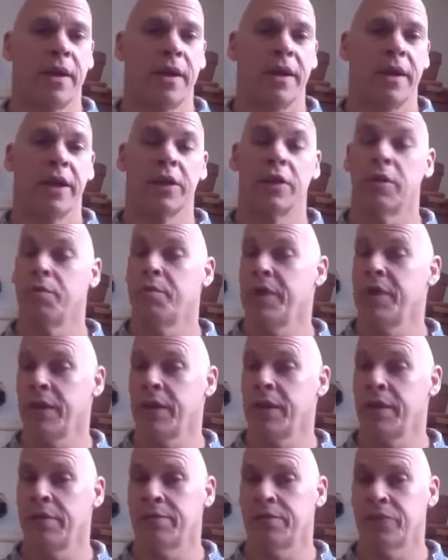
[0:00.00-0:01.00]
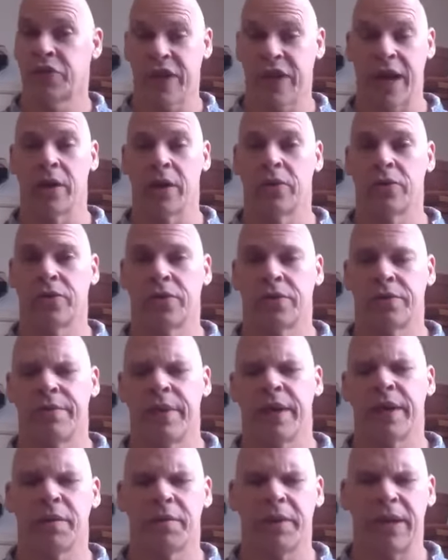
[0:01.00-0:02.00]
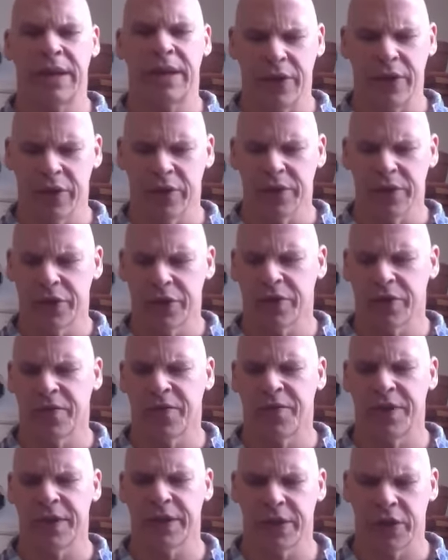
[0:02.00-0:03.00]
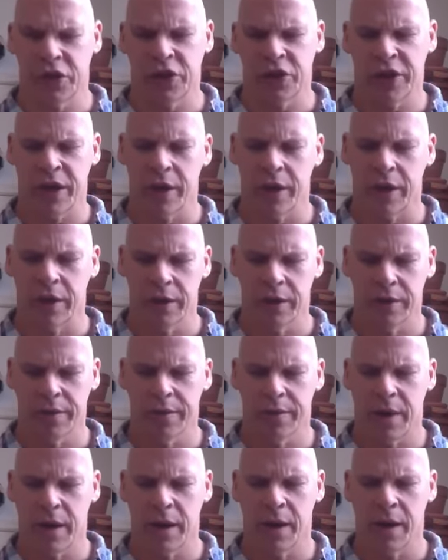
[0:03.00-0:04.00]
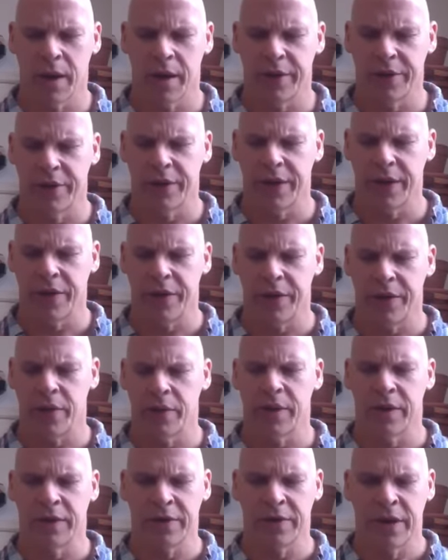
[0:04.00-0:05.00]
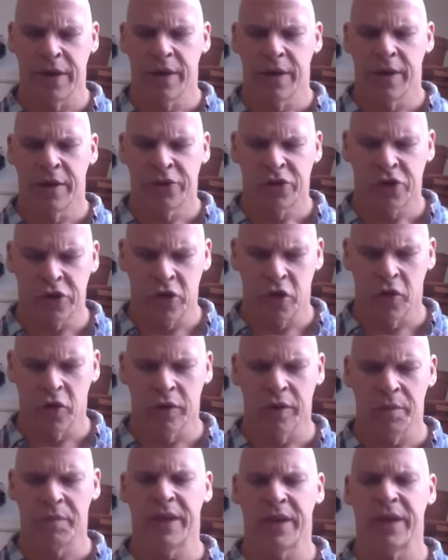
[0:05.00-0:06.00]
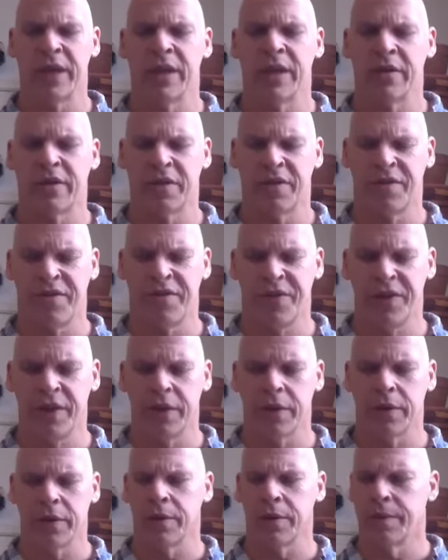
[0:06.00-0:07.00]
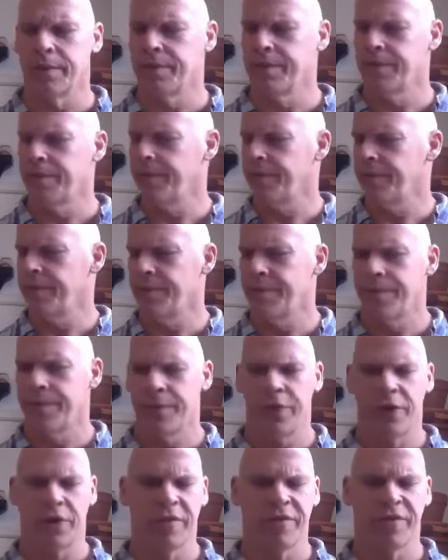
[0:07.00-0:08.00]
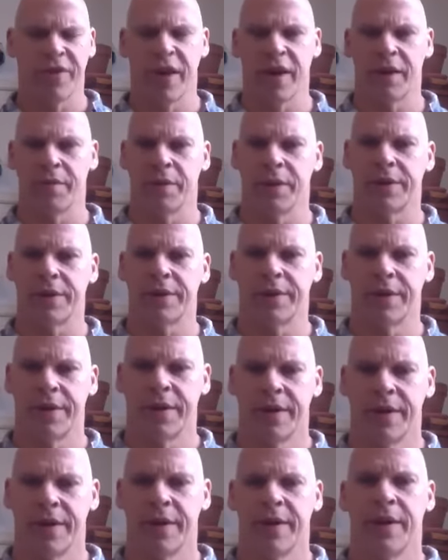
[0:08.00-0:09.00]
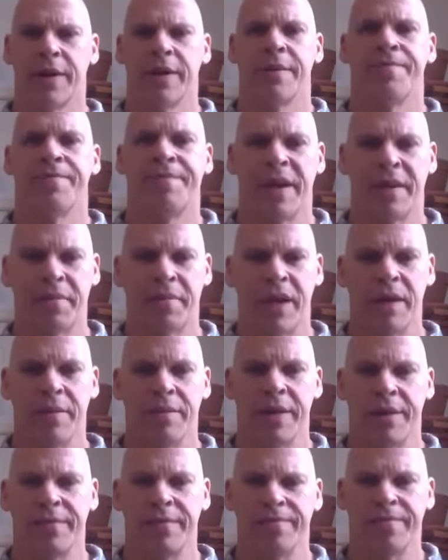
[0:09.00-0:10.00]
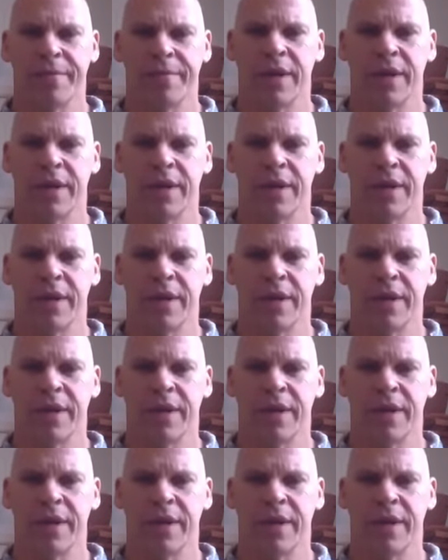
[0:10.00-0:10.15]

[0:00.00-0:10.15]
It could be sounds. It could be literally just feeling the chair underneath you and slowly begin to feel your environment. Then maybe